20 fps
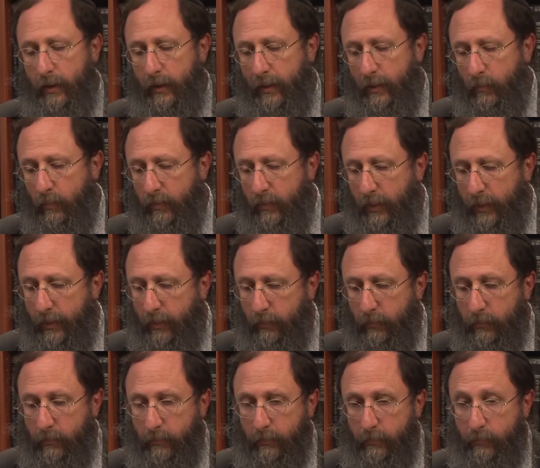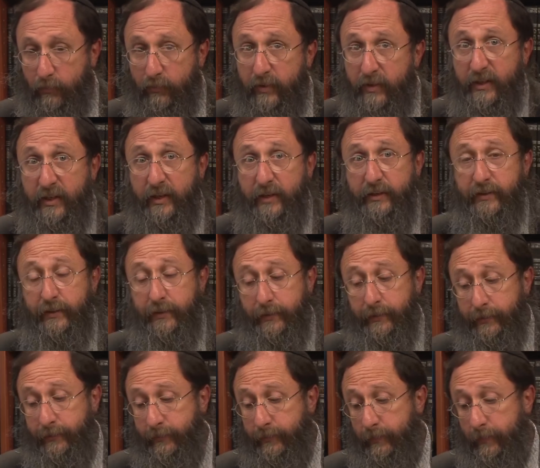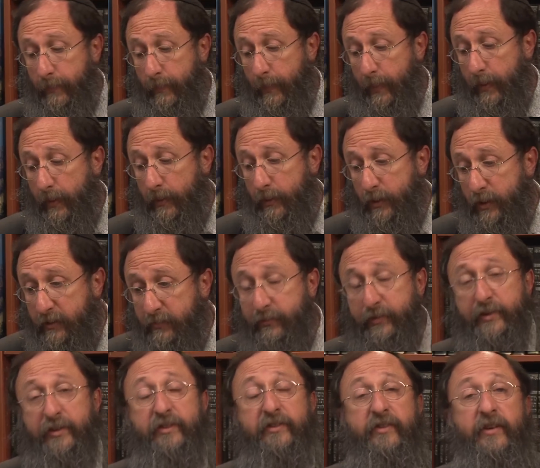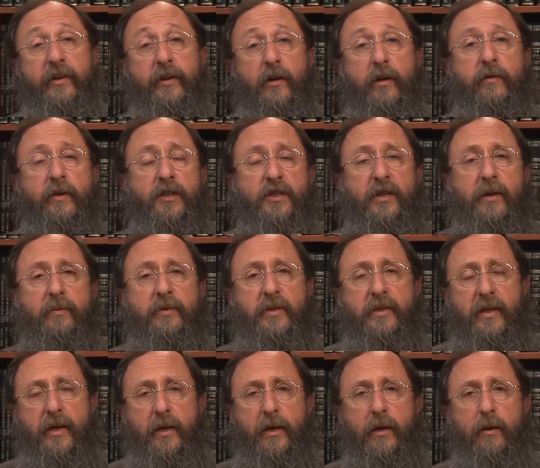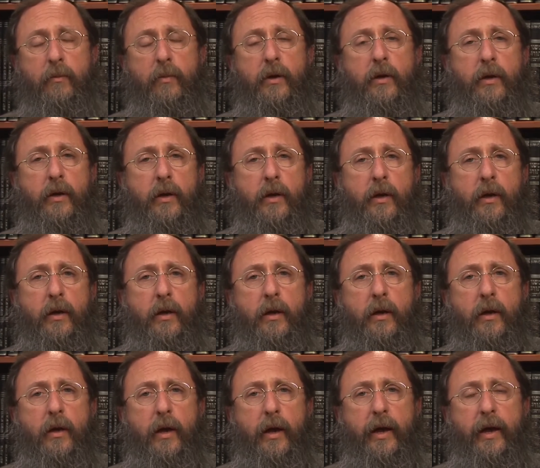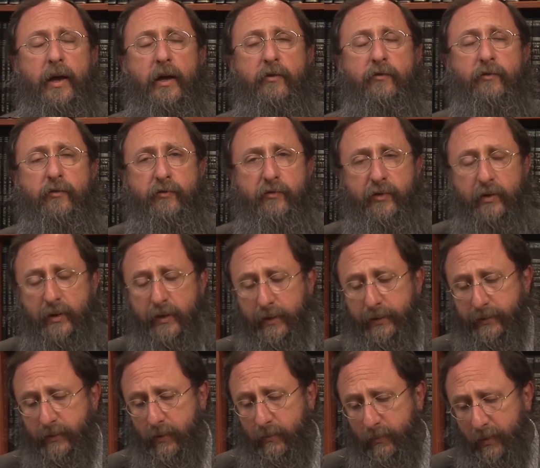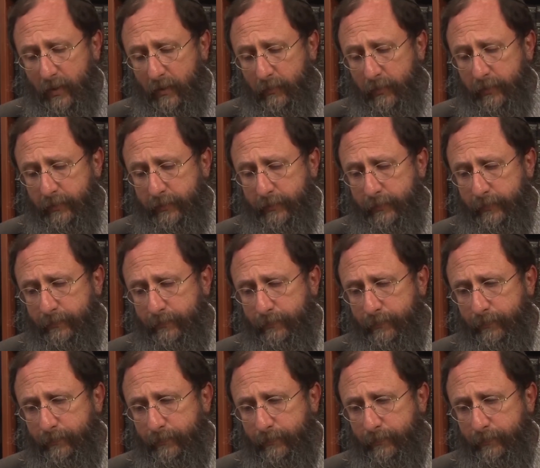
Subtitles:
and without pretenses, just for the sake of Hashem's name and fulfilling His commandments.